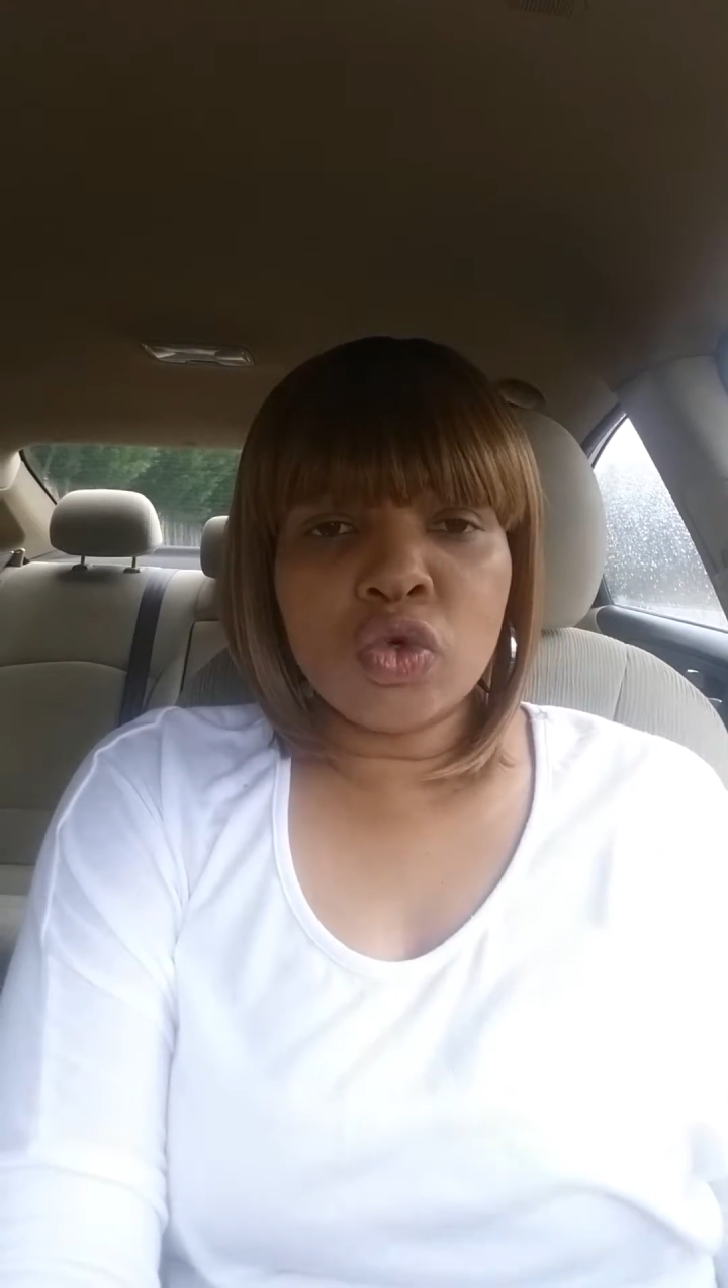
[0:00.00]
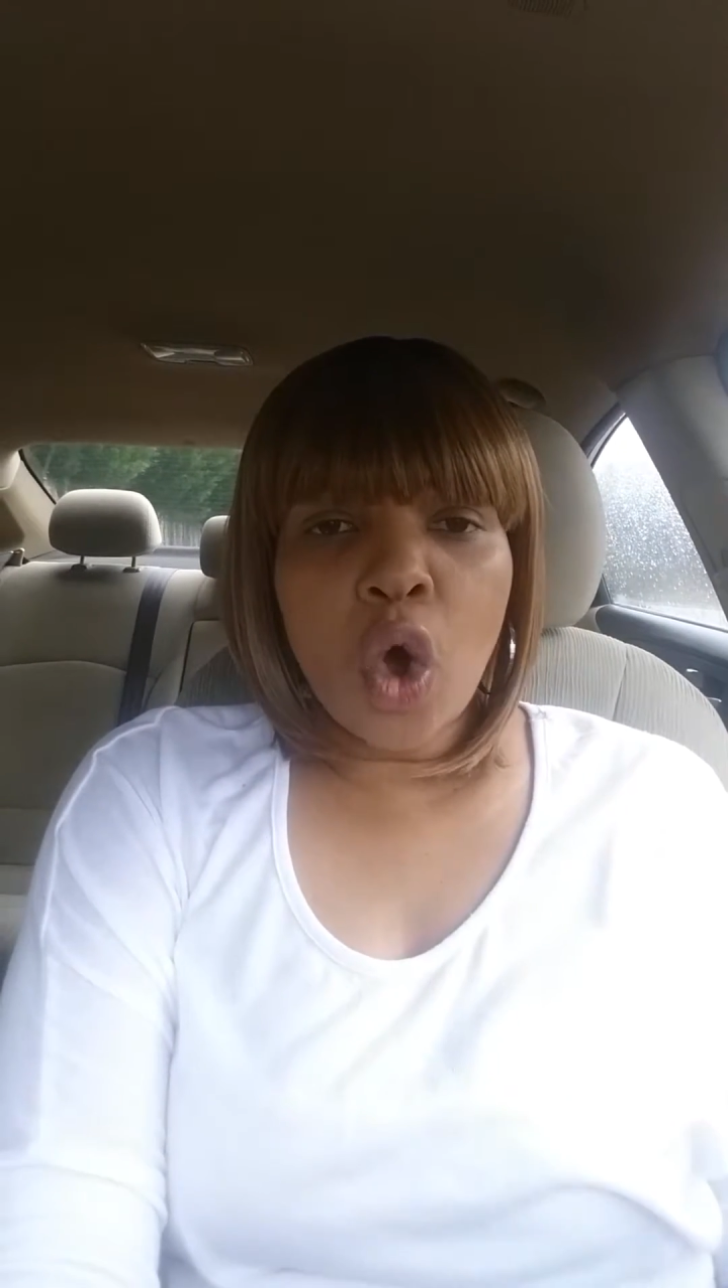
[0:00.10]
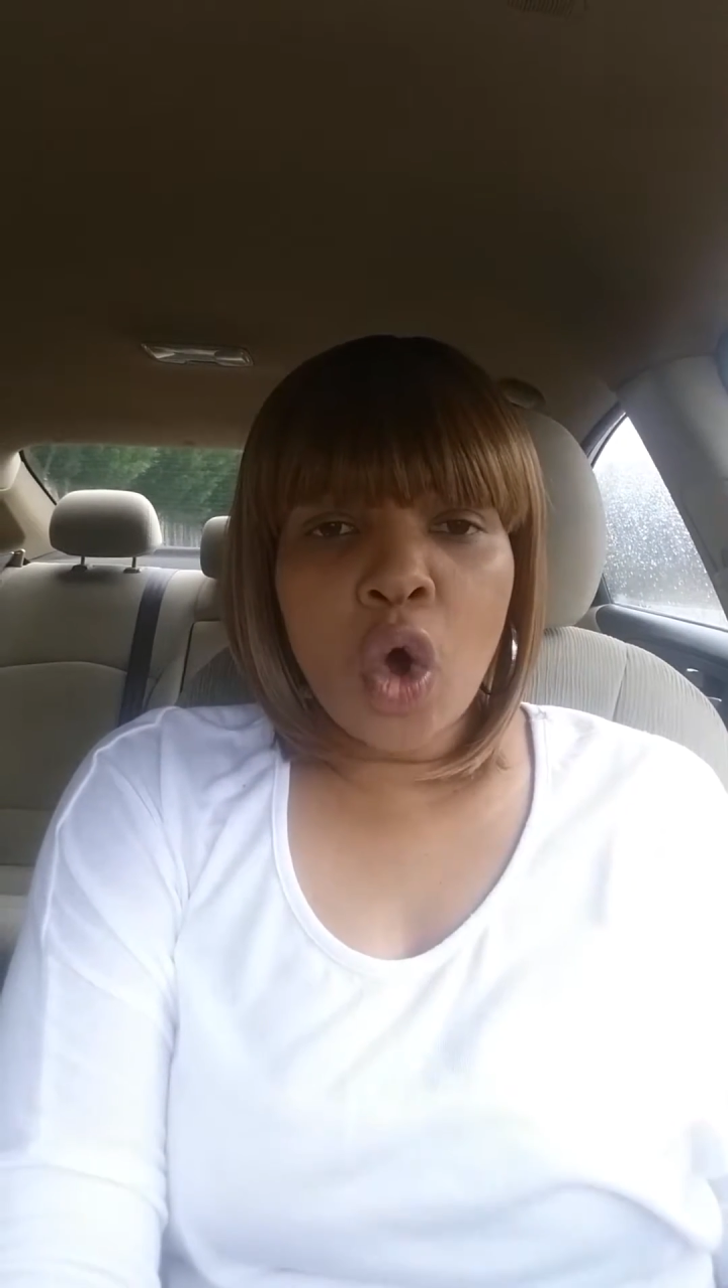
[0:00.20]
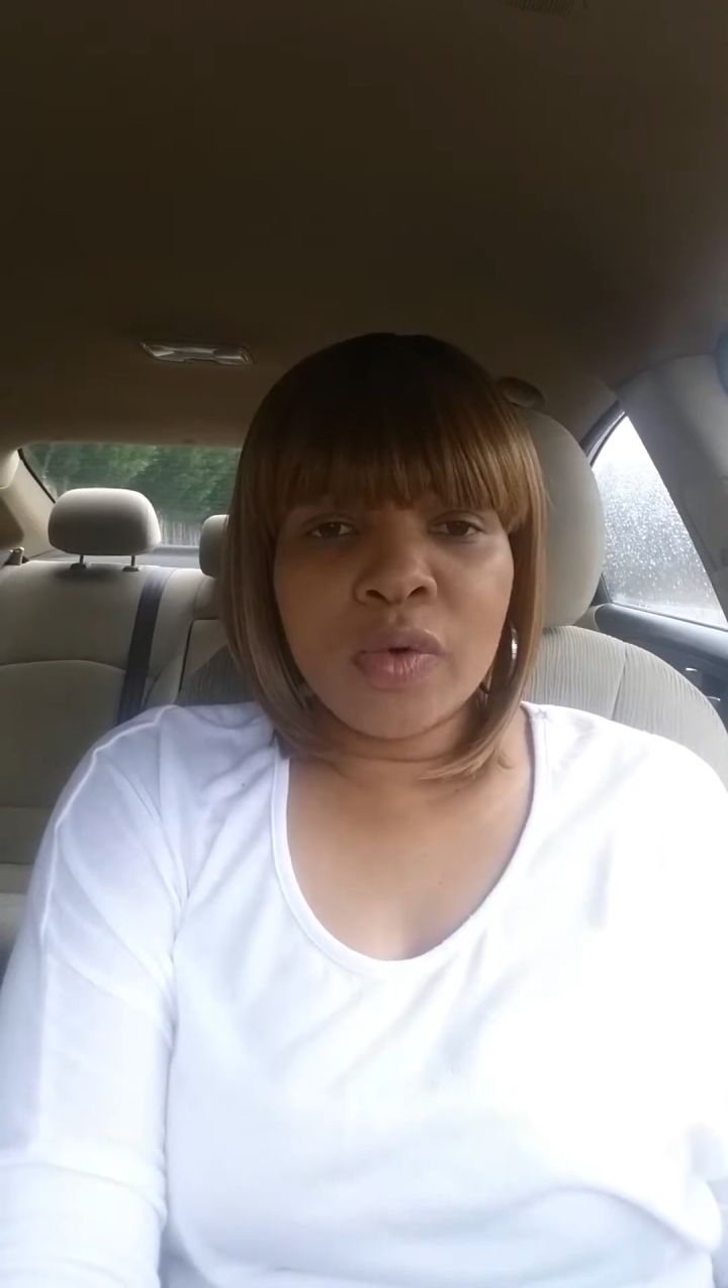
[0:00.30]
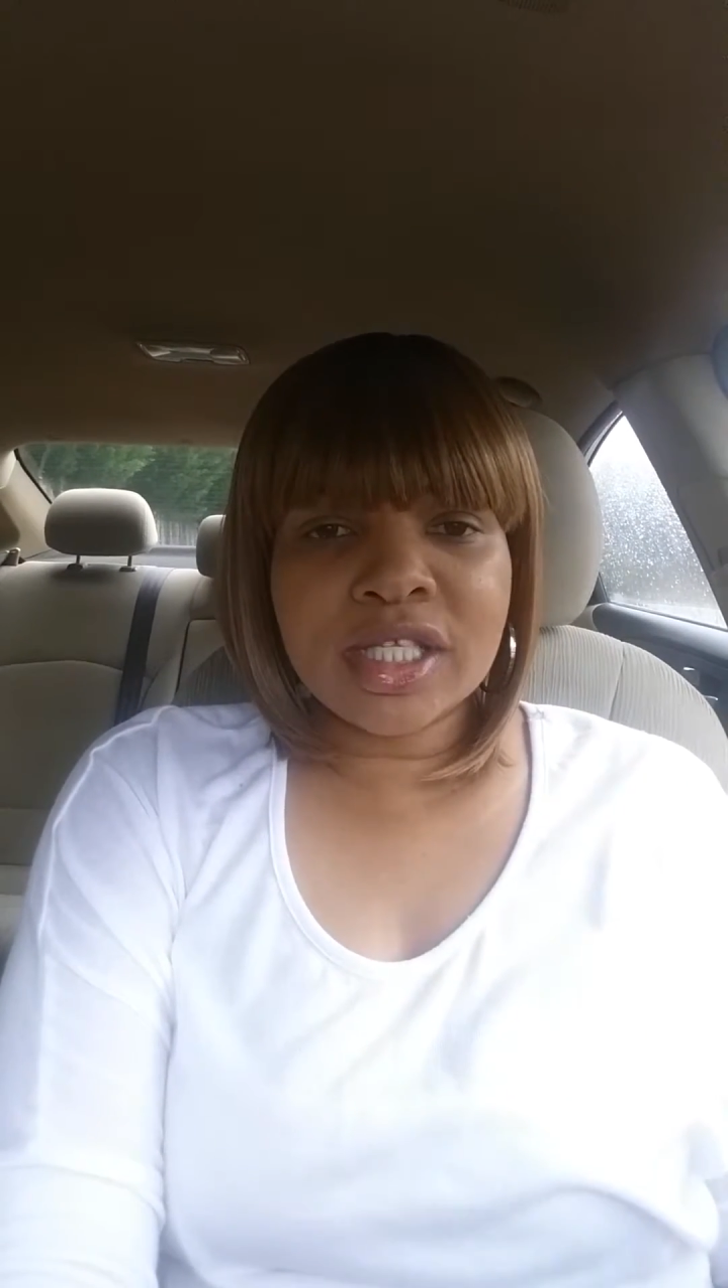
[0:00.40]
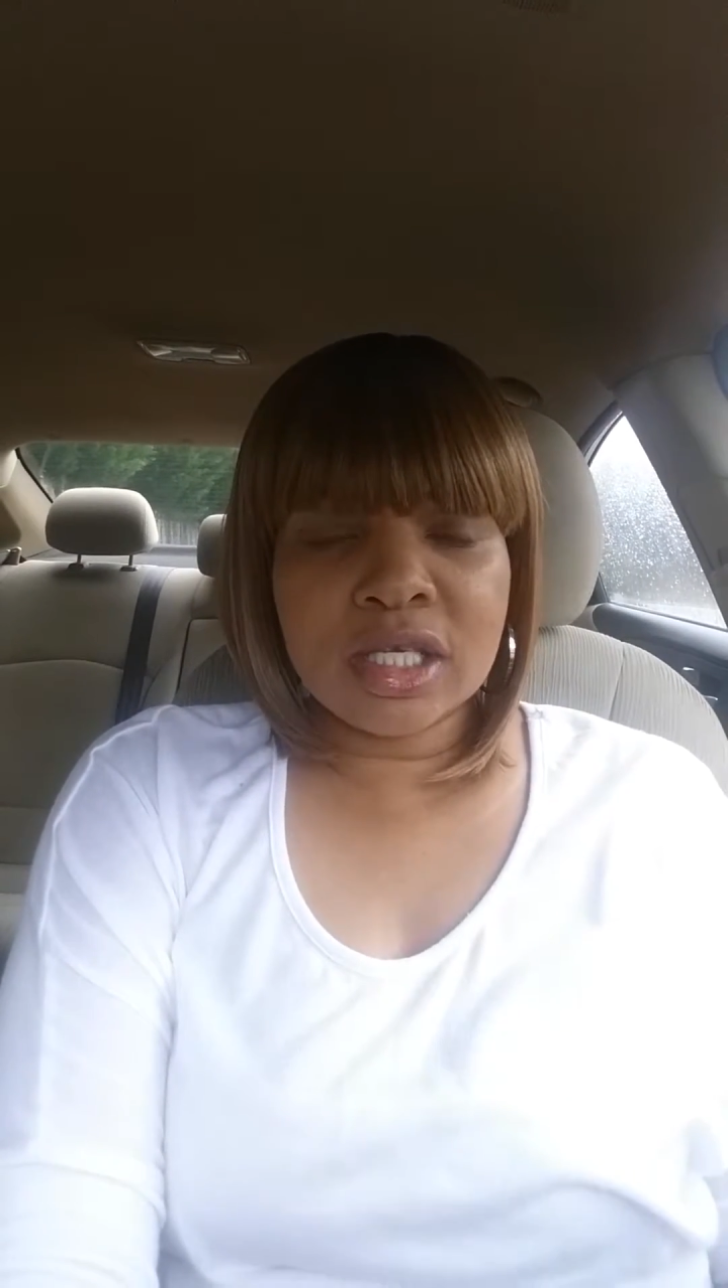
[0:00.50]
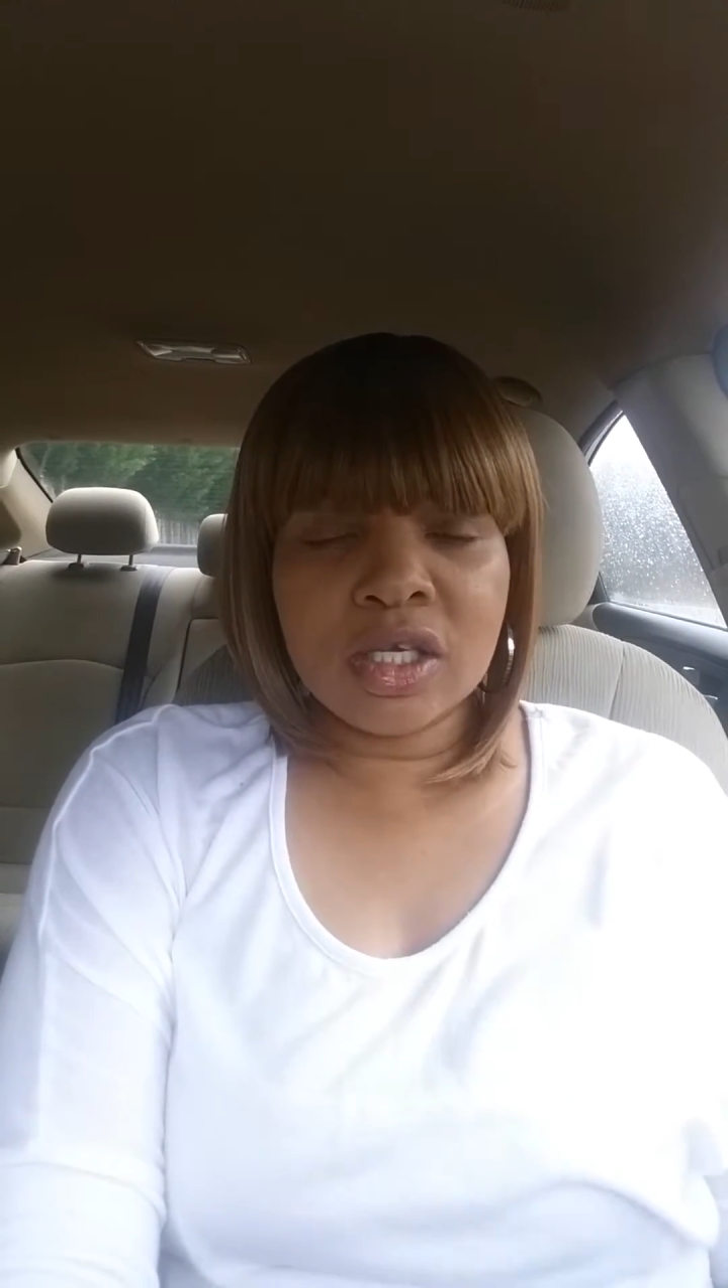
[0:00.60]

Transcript: You owe it to